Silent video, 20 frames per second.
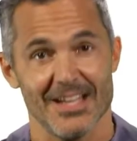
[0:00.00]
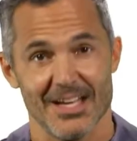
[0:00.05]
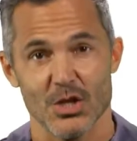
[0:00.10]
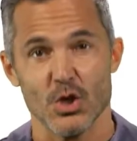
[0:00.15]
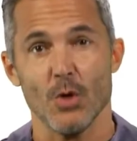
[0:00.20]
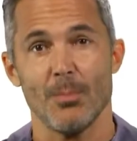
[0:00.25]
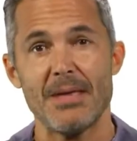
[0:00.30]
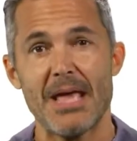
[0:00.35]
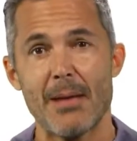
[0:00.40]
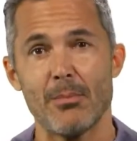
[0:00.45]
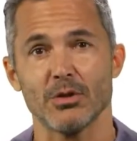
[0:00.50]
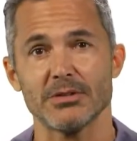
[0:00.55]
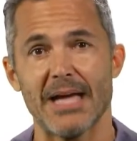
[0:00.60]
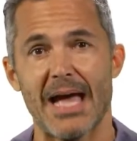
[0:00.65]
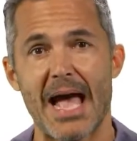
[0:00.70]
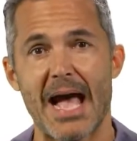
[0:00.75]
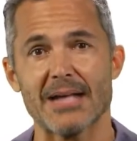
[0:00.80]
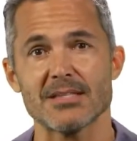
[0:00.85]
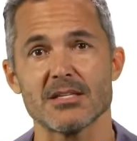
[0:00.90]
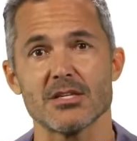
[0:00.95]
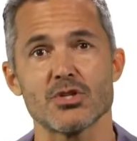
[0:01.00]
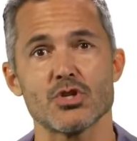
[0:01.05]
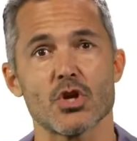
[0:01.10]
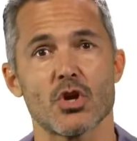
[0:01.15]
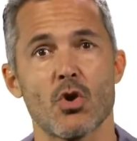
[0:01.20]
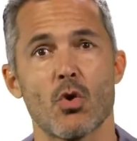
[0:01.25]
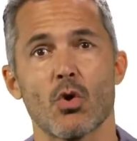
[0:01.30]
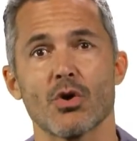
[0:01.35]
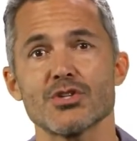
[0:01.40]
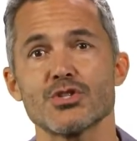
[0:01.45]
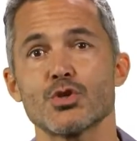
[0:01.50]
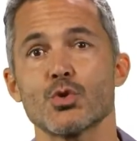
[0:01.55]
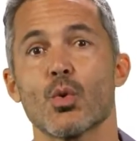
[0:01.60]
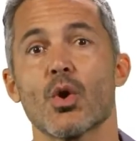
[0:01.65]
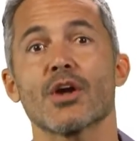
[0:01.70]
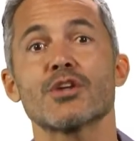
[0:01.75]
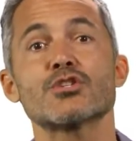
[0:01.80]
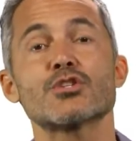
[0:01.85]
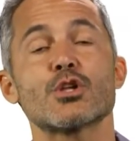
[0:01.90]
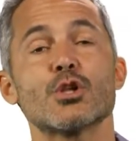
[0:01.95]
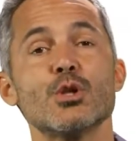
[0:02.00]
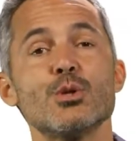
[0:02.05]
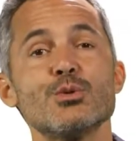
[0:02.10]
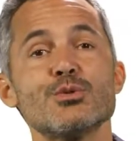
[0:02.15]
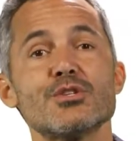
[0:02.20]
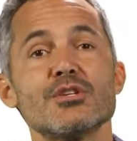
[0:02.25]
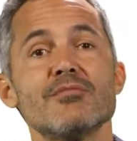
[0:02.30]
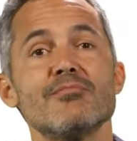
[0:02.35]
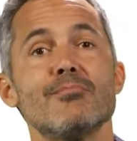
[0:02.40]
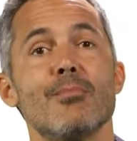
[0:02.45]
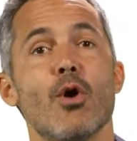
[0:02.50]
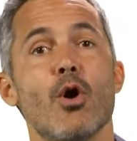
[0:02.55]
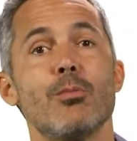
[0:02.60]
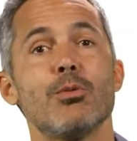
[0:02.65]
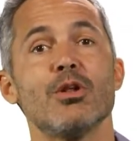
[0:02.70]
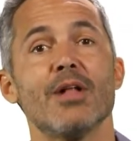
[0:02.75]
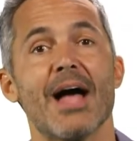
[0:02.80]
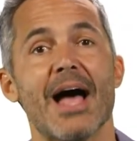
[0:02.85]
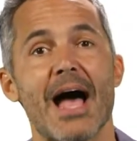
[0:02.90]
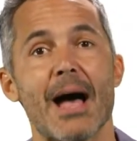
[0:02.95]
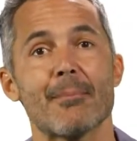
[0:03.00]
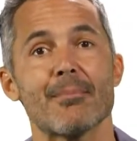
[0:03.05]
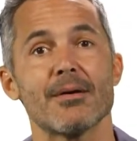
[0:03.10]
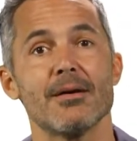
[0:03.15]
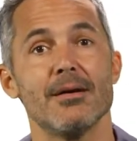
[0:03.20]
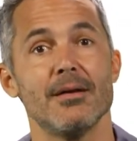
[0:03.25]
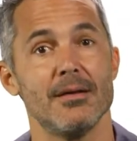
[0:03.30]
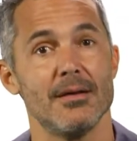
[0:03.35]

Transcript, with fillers: You'll be able to access your course through our exclusive mobile app,